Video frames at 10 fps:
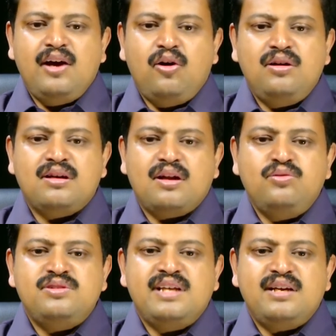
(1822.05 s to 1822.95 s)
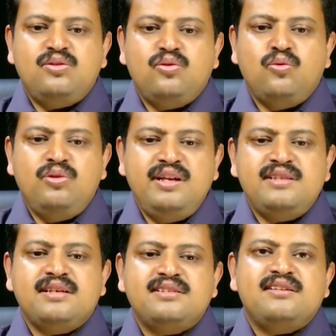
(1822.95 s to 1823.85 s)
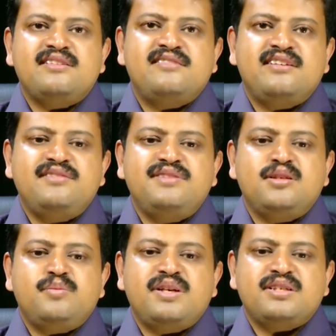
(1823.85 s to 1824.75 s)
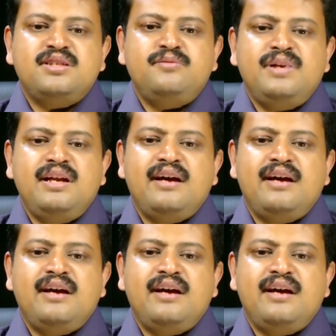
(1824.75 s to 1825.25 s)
on grounds that only such a restrictive interpretation will